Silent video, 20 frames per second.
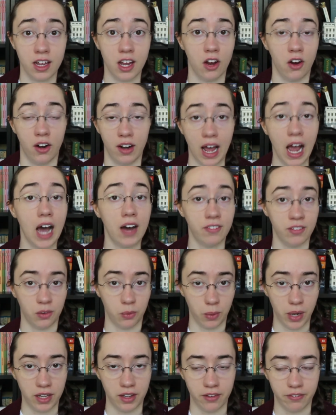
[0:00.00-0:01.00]
here and haven't
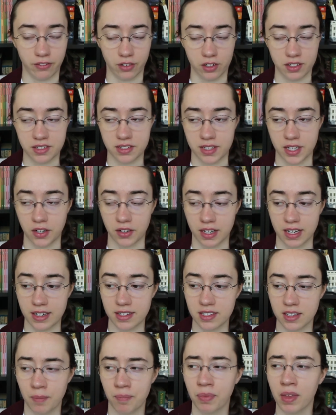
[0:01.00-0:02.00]
read the first
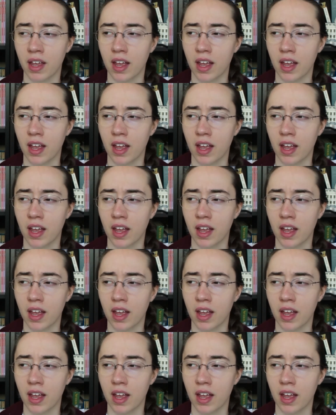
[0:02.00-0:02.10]
series.